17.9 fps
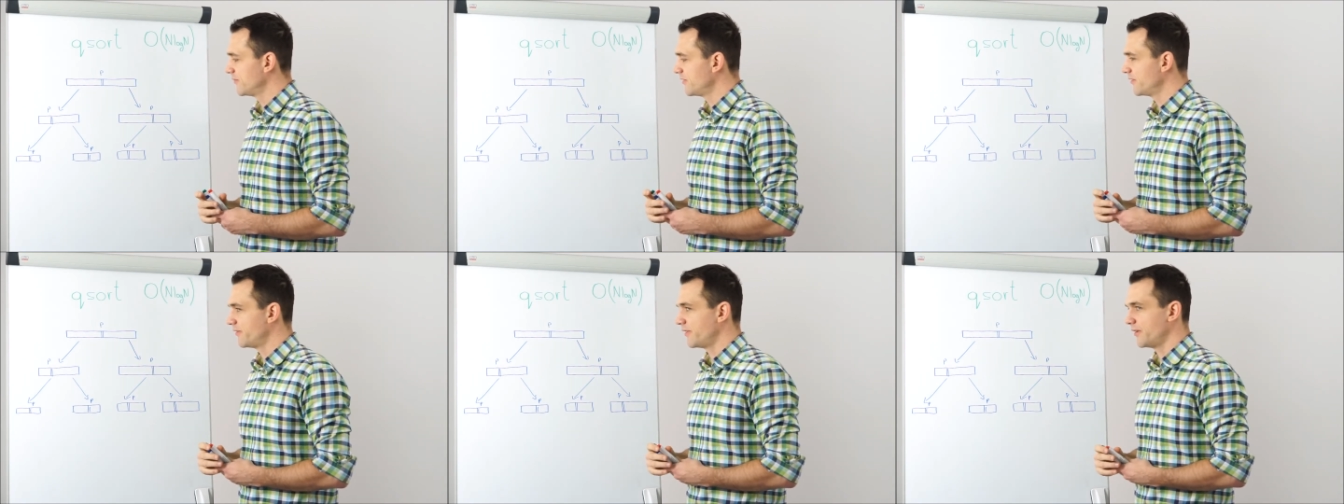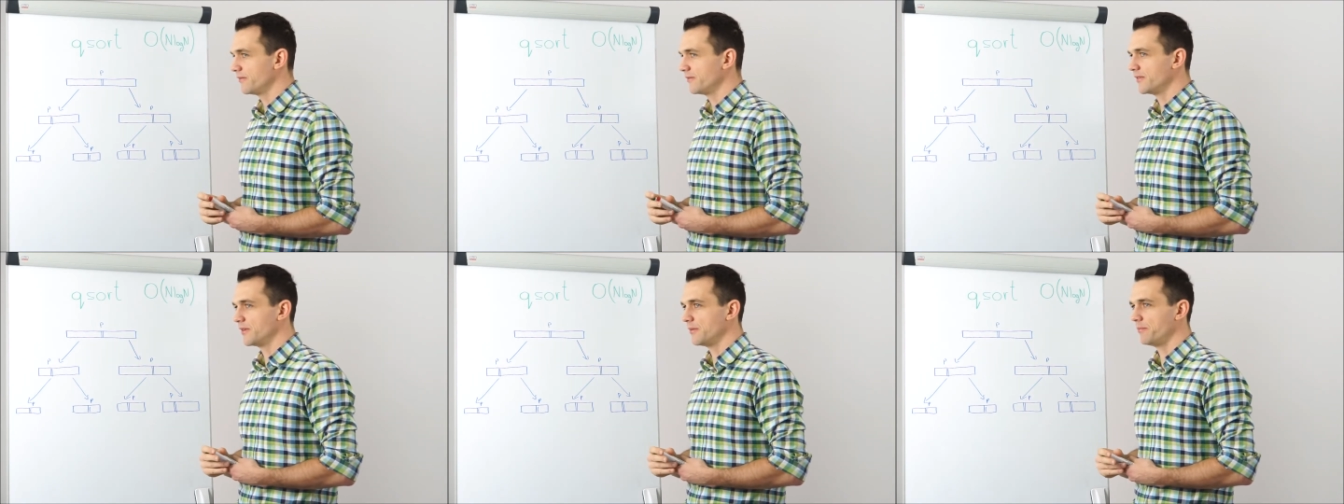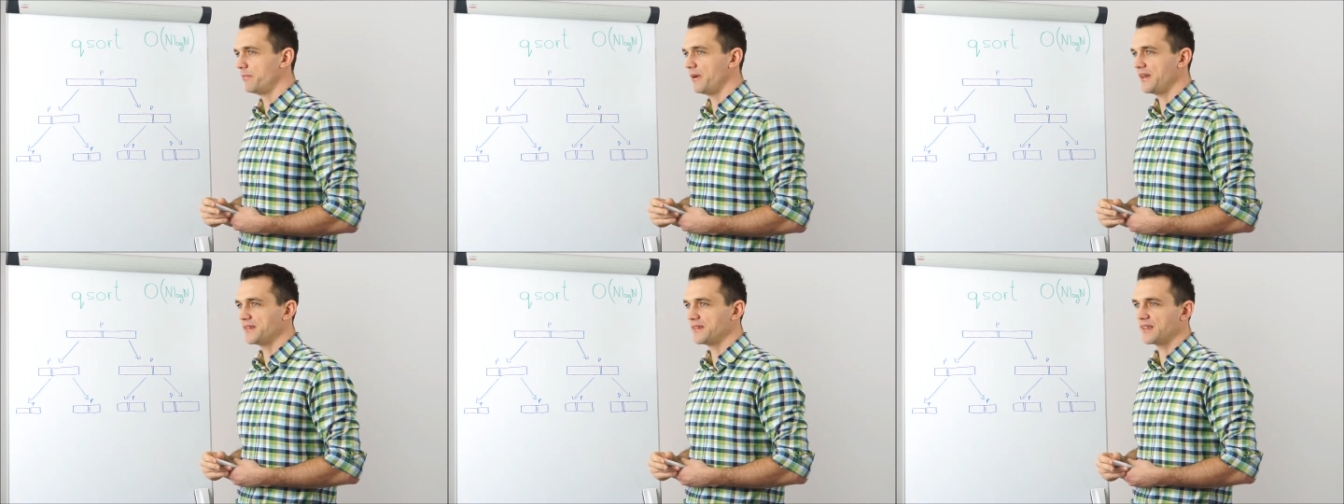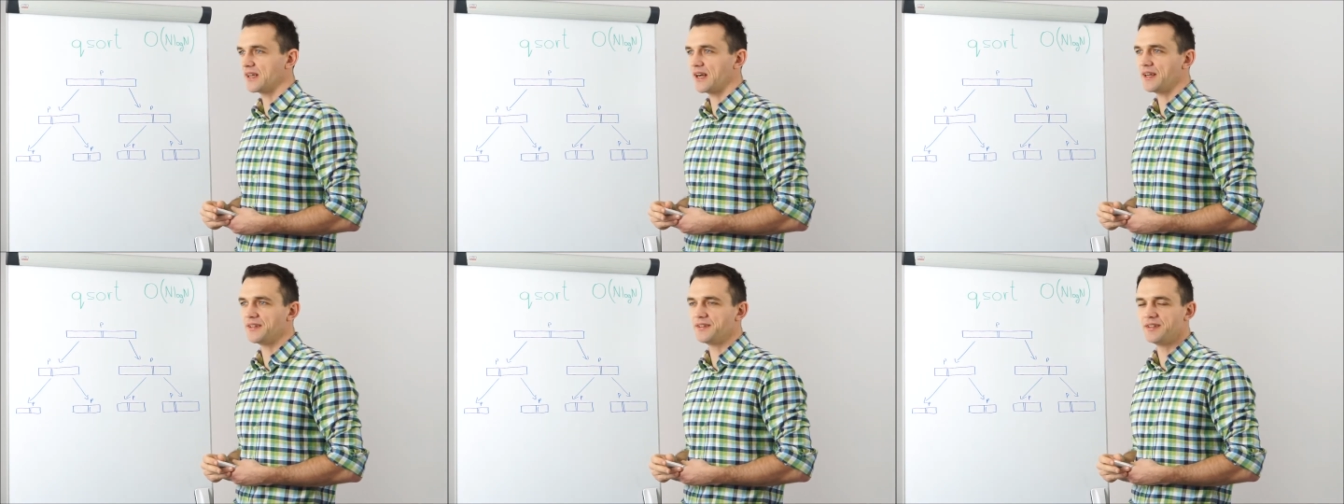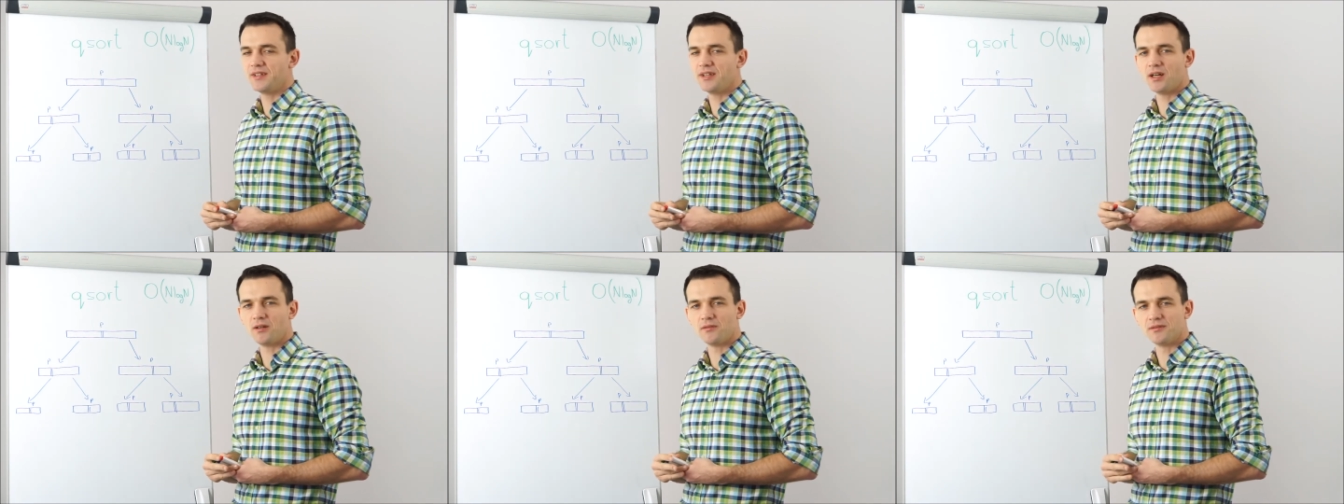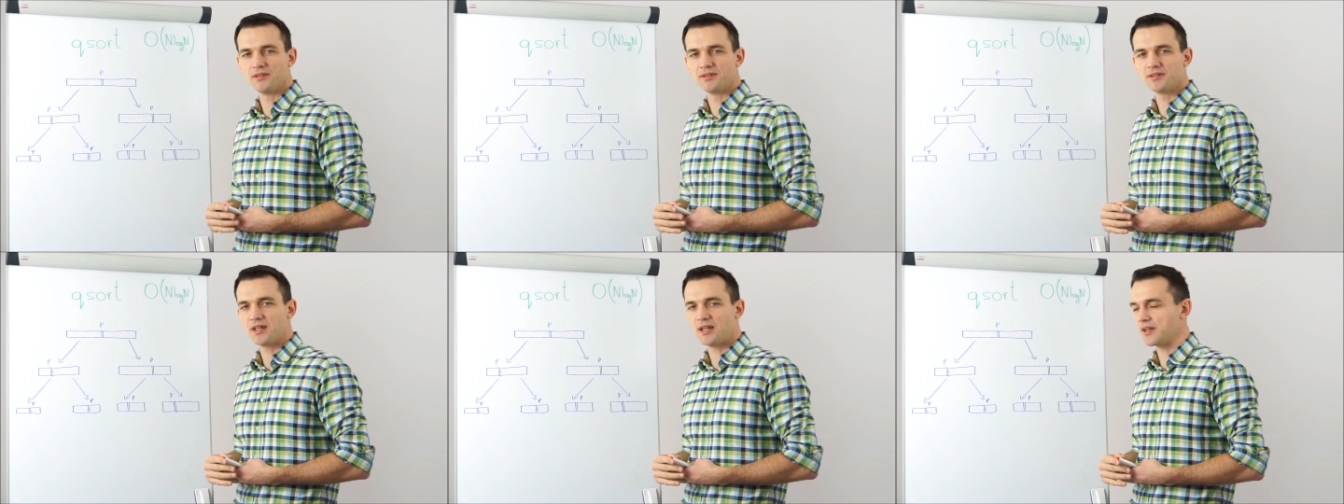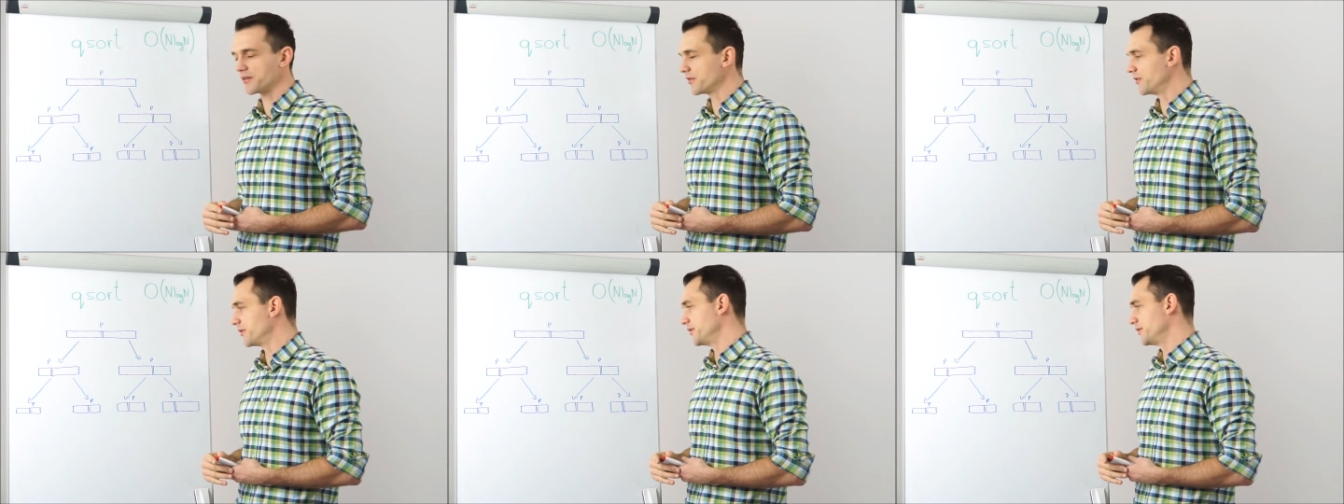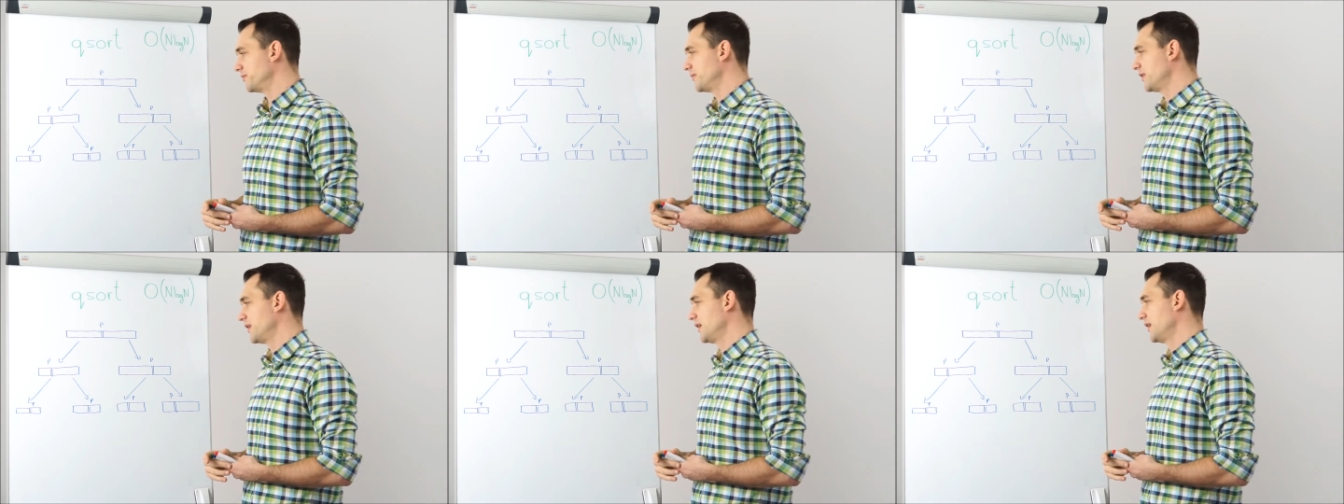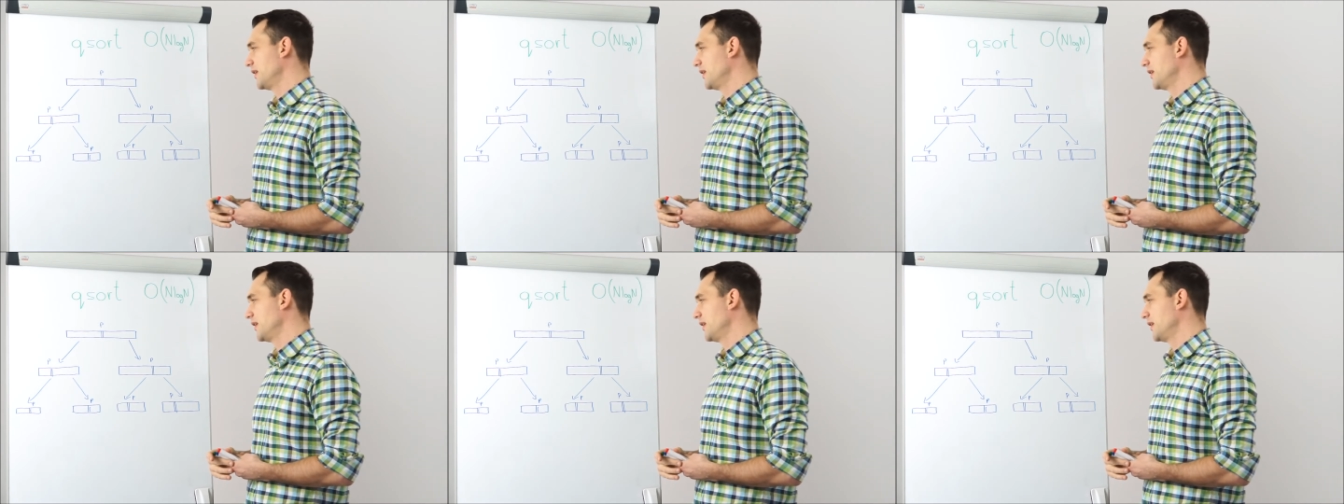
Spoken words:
the basic idea of this algorithm.